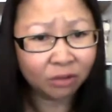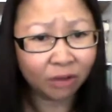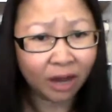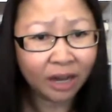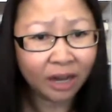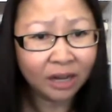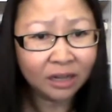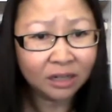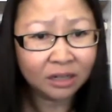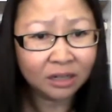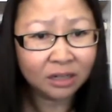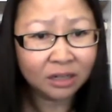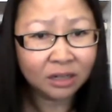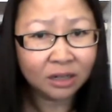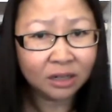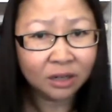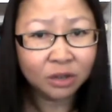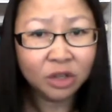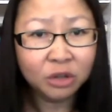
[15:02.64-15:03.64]
right?
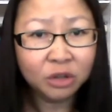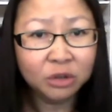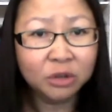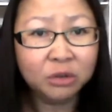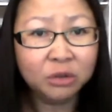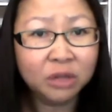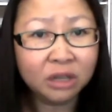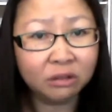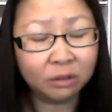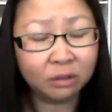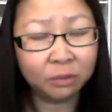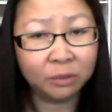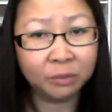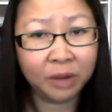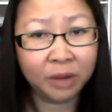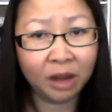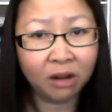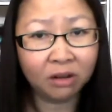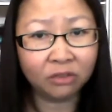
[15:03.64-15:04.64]
You knew they were
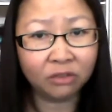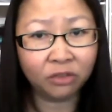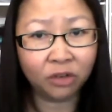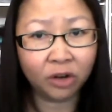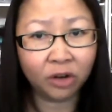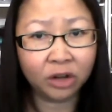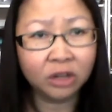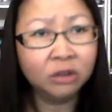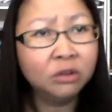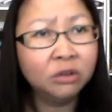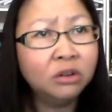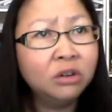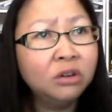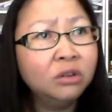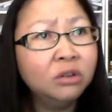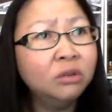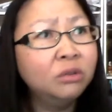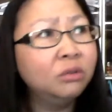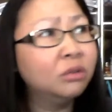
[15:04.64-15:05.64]
preparing for it. You
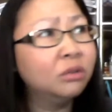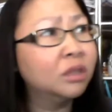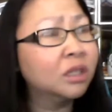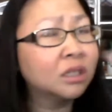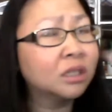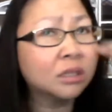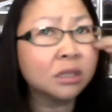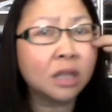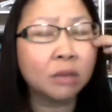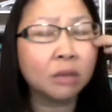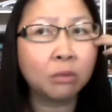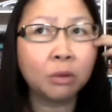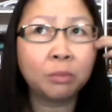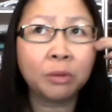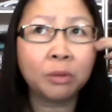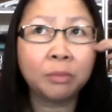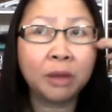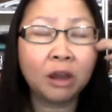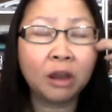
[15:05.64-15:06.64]
knew this, they were
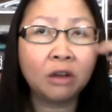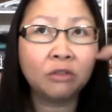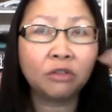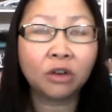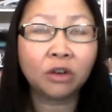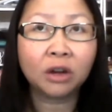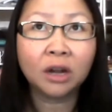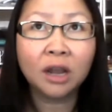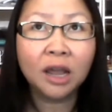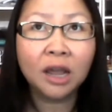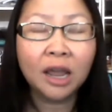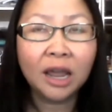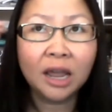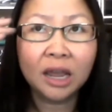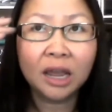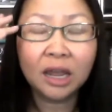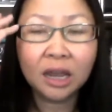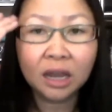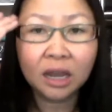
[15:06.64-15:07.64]
preparing for it.
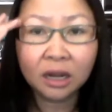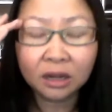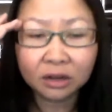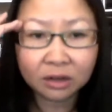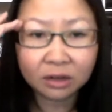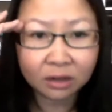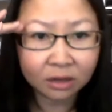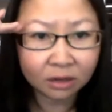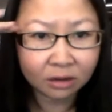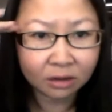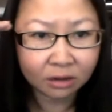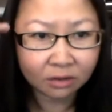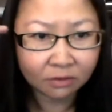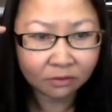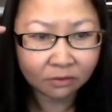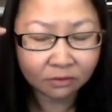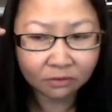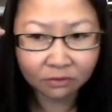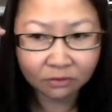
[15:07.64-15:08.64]
It
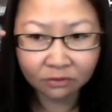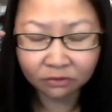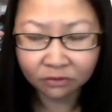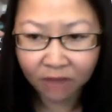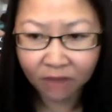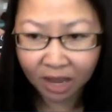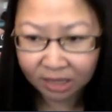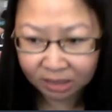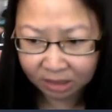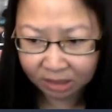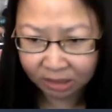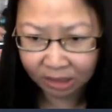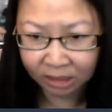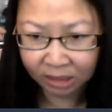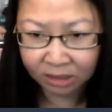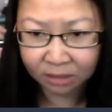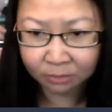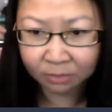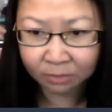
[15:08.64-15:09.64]

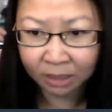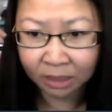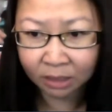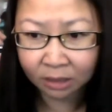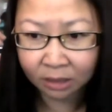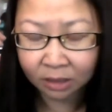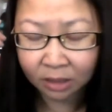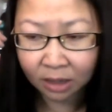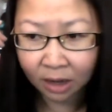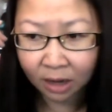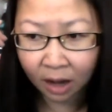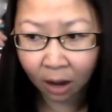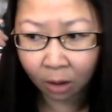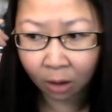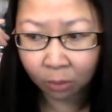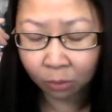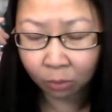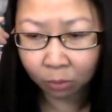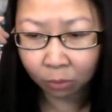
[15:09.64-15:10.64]
fascinates me
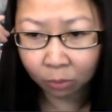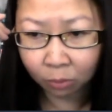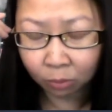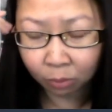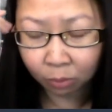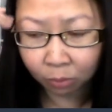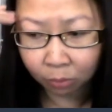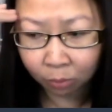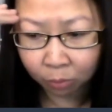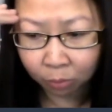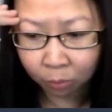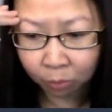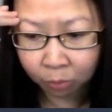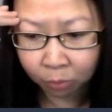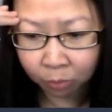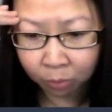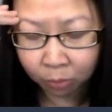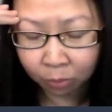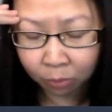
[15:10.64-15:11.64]
how
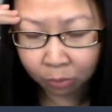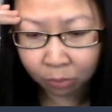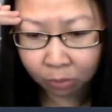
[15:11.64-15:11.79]
when